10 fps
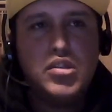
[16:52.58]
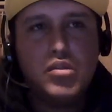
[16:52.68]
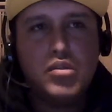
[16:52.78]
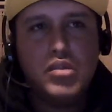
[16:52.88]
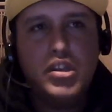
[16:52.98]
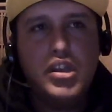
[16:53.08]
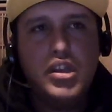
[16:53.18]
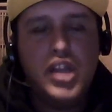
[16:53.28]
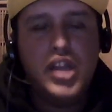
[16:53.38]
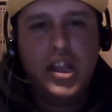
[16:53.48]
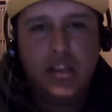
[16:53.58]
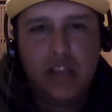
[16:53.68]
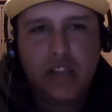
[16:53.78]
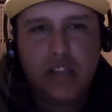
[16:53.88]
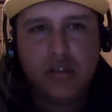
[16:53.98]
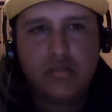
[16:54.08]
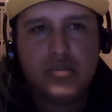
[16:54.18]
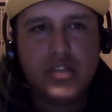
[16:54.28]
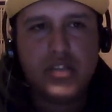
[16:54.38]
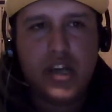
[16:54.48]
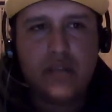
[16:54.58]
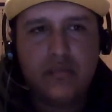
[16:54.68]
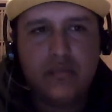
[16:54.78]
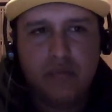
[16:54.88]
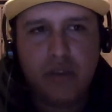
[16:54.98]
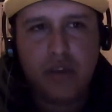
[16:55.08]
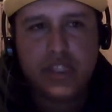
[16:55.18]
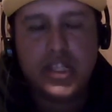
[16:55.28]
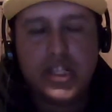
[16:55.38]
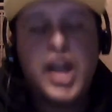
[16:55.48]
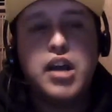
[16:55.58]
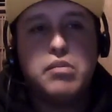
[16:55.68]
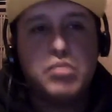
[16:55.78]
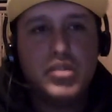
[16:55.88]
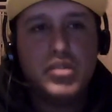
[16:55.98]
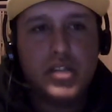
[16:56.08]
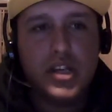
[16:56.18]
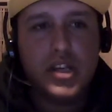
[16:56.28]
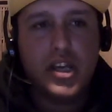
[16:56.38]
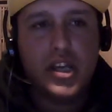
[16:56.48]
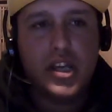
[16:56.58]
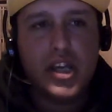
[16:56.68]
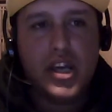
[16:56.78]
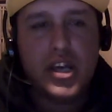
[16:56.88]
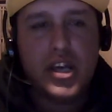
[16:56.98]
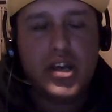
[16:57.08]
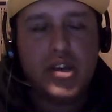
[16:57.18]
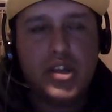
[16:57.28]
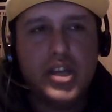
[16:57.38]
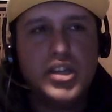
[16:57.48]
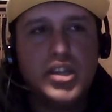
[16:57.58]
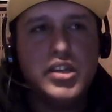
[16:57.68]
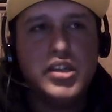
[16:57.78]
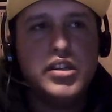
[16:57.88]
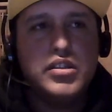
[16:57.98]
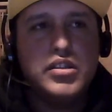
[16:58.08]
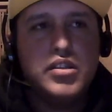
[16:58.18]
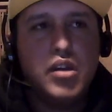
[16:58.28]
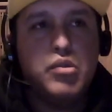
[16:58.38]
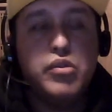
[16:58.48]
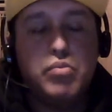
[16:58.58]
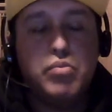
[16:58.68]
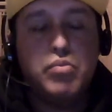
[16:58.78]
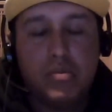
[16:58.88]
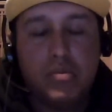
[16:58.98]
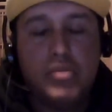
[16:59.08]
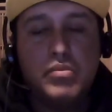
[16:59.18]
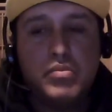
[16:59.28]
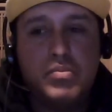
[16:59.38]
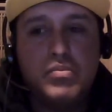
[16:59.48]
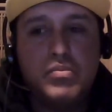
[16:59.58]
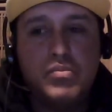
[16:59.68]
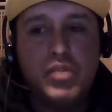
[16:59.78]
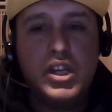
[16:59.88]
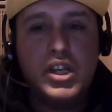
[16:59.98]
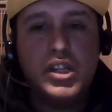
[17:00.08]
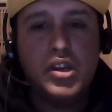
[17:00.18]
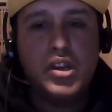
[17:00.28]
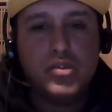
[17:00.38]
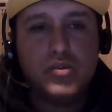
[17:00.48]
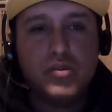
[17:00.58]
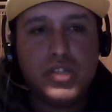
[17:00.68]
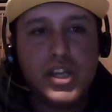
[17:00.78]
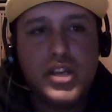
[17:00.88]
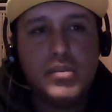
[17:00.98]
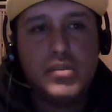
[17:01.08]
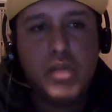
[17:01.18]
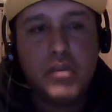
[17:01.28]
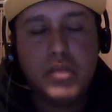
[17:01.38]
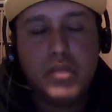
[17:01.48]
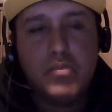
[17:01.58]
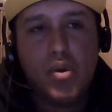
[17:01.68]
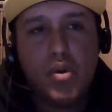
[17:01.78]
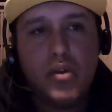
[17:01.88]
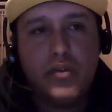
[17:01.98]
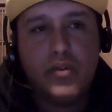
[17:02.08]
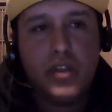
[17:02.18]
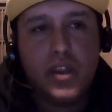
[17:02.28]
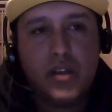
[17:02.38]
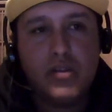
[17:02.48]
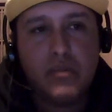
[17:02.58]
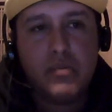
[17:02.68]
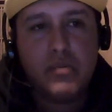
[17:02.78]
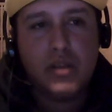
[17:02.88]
do it, they looked very sharp. I think I would have really liked to have seen a bit more of the